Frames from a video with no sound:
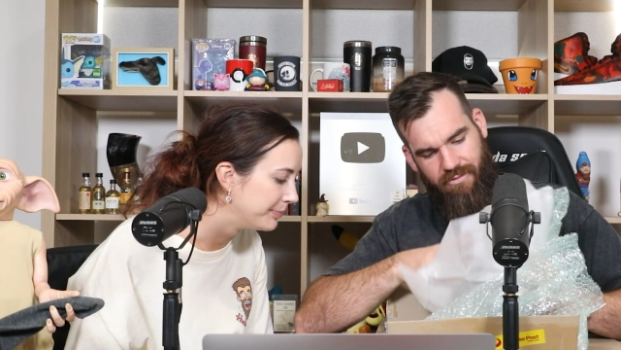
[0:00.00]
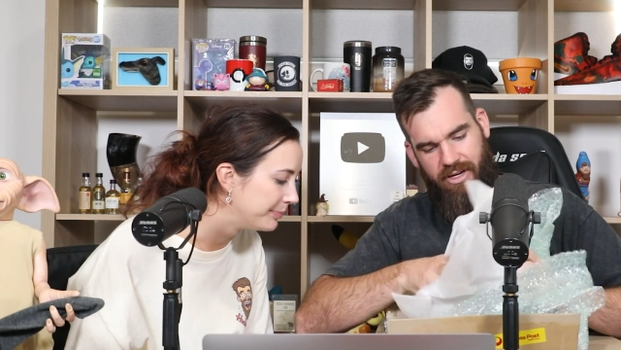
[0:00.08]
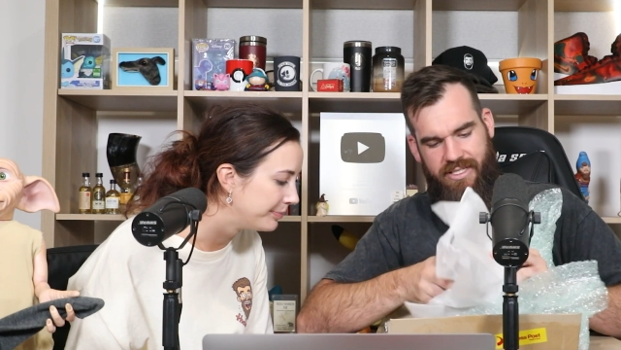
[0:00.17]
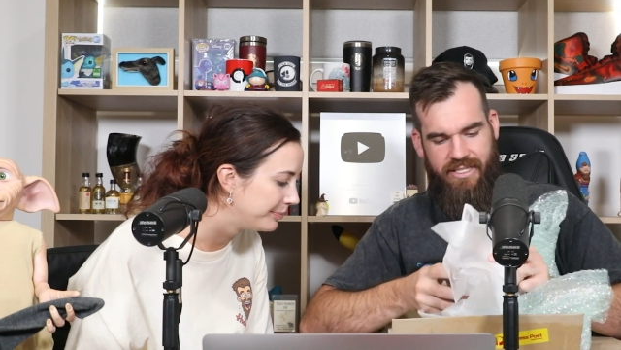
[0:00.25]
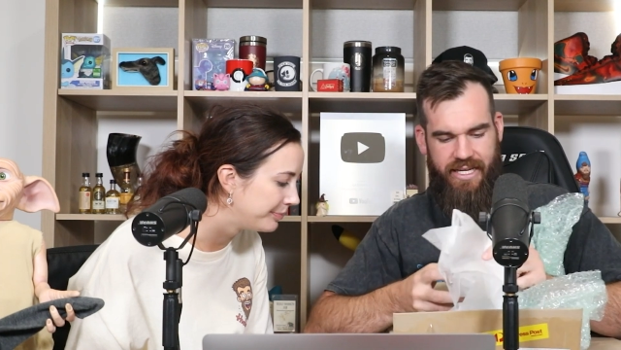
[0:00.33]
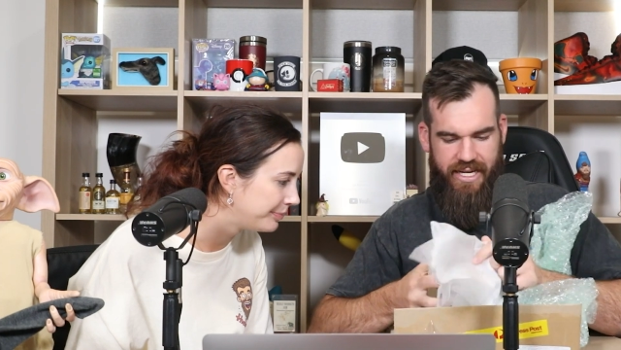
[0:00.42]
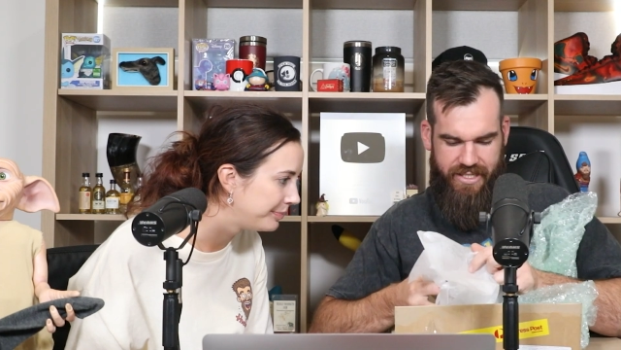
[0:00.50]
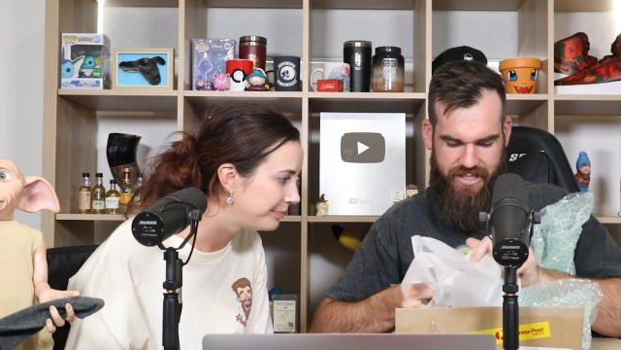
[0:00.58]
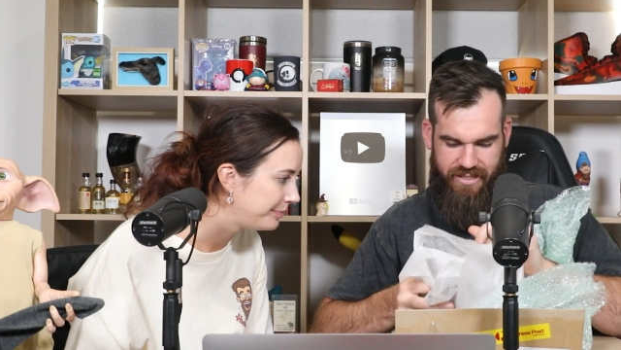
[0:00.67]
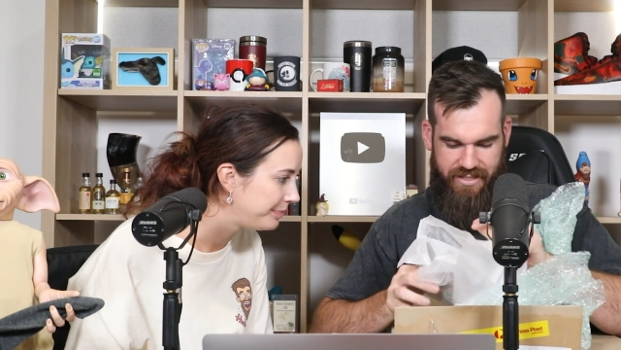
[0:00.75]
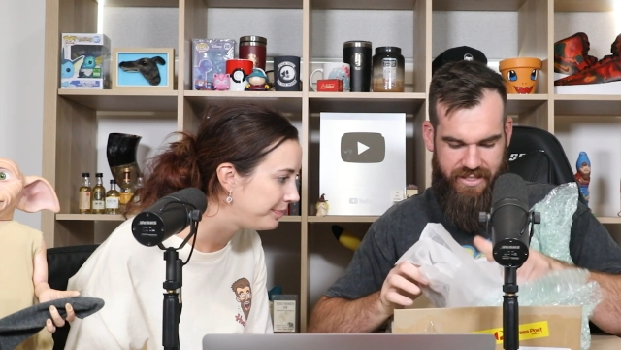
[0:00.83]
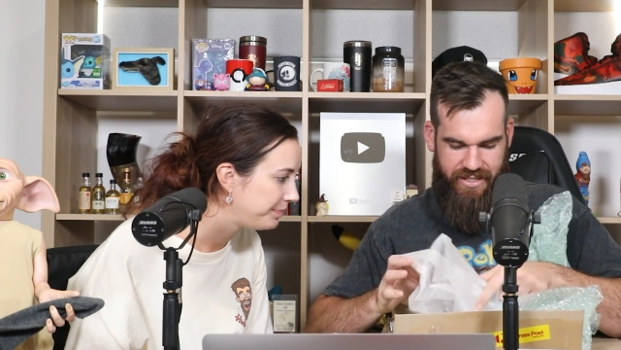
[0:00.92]
Speaker 1: And what's
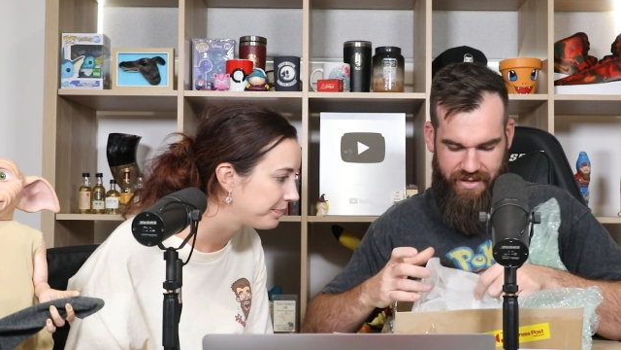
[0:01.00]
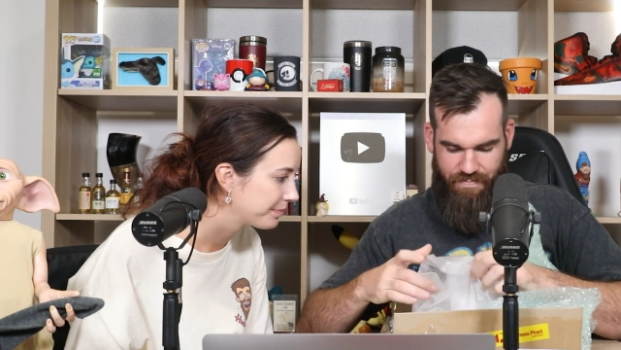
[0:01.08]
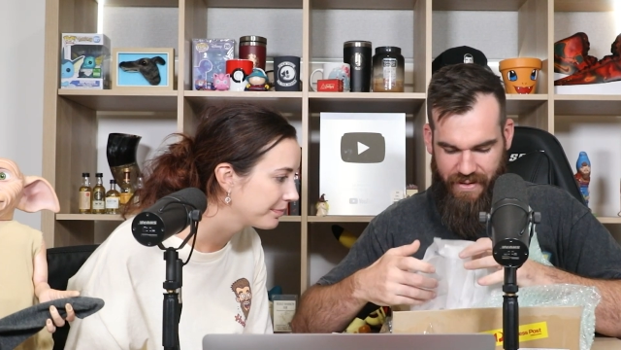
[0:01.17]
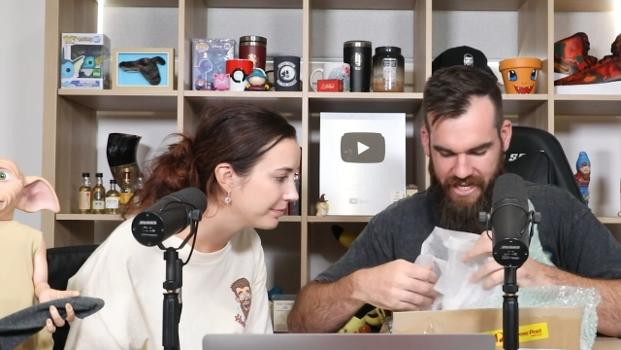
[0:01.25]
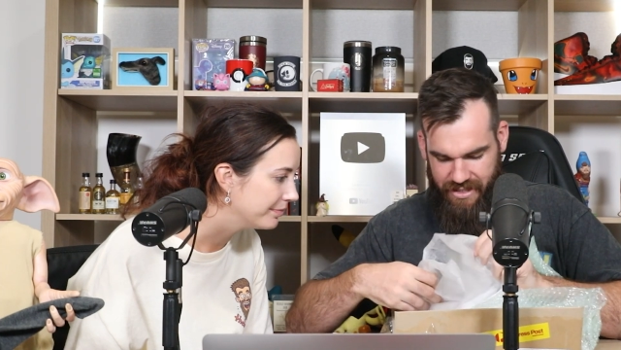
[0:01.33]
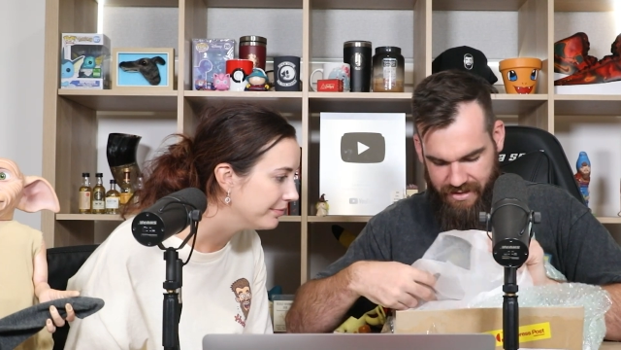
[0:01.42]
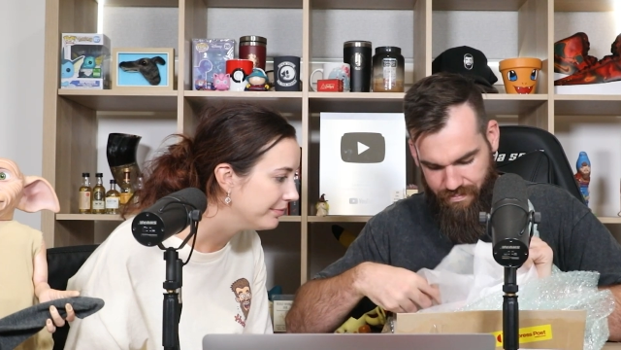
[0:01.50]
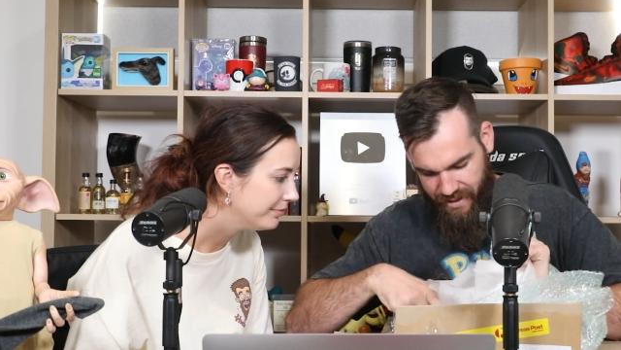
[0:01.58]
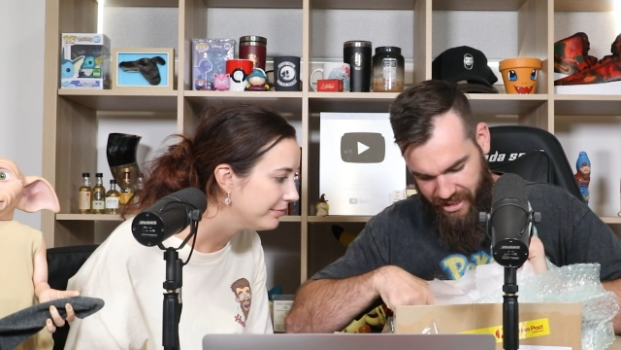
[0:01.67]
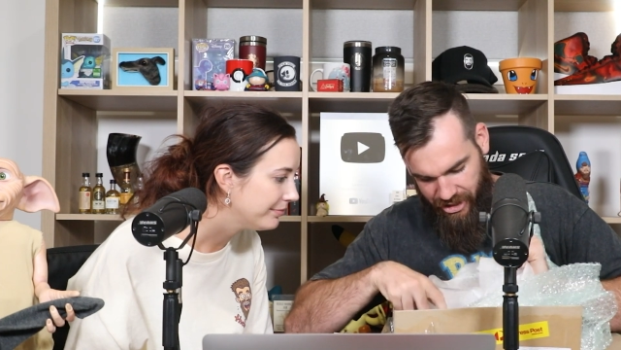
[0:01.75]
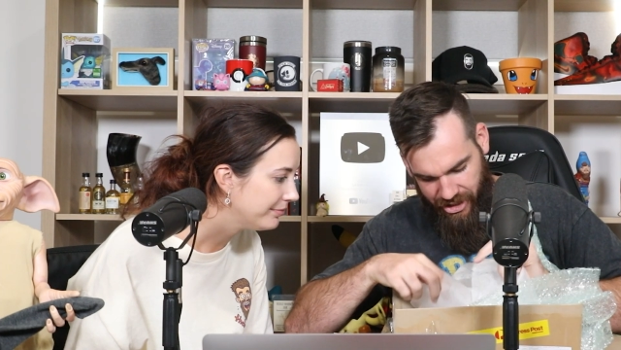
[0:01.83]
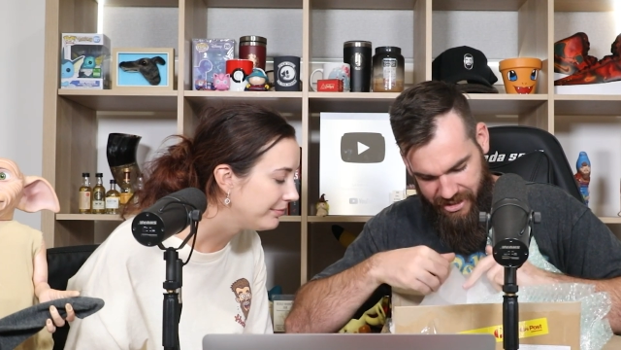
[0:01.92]
this? Is this a big,
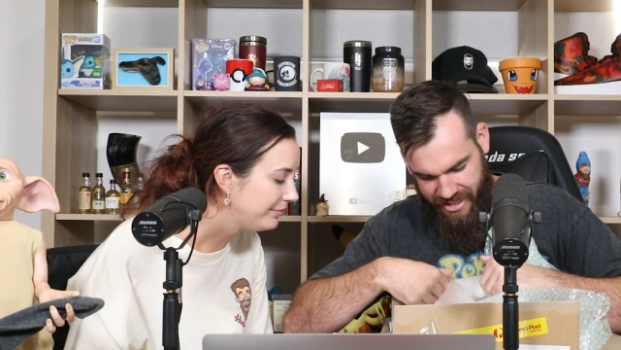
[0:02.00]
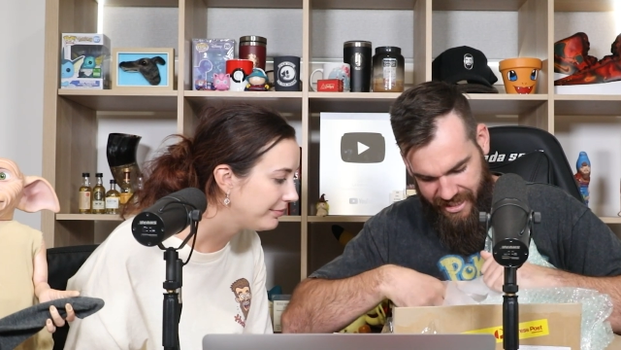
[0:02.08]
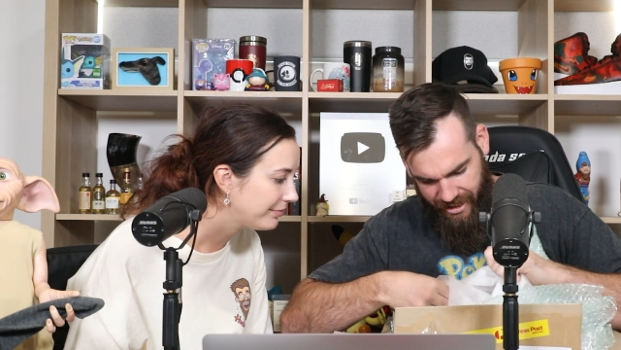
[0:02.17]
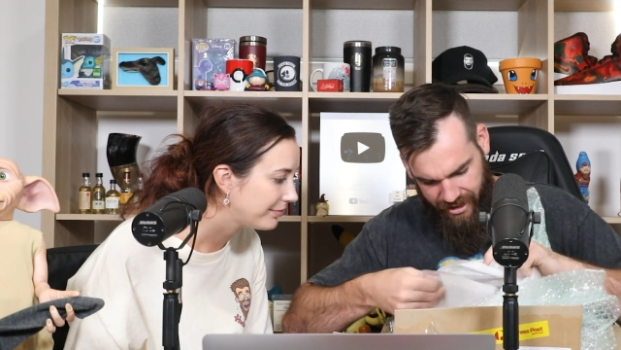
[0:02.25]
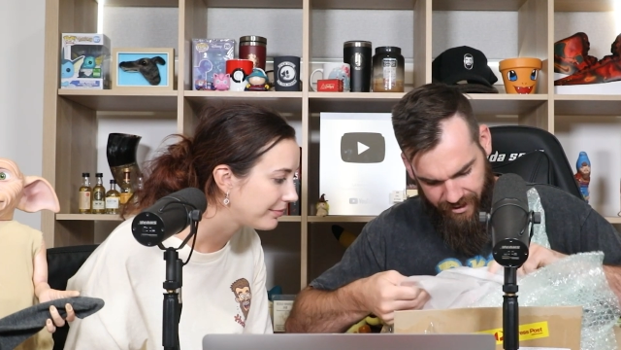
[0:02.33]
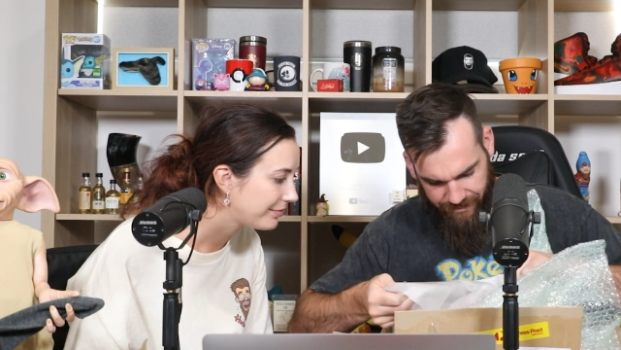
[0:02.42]
bigger dick?